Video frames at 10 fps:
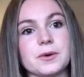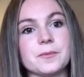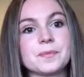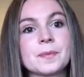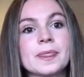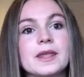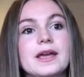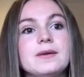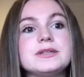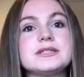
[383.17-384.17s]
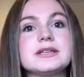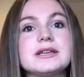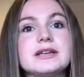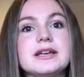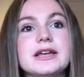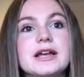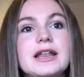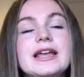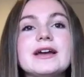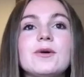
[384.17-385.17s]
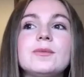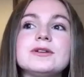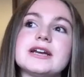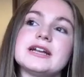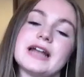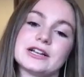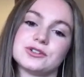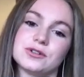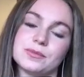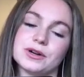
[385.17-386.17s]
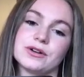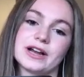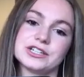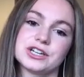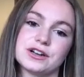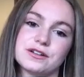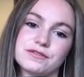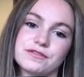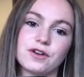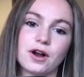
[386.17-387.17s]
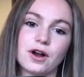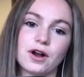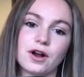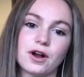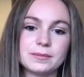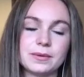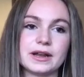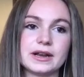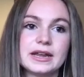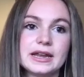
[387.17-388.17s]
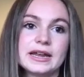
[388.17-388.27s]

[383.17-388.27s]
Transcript: So it was like almost like a natural progression from that, but